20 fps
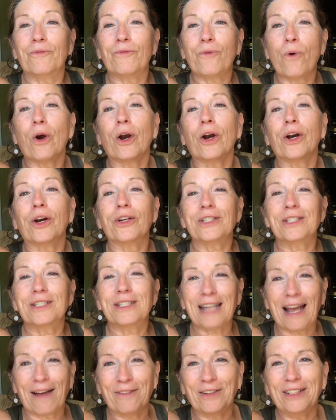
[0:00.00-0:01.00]
for
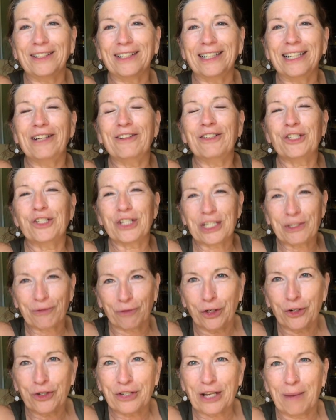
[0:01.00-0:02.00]
definitely just
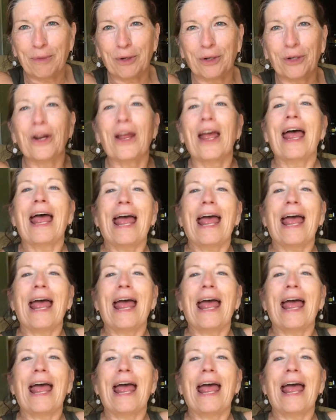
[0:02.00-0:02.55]
for your summer,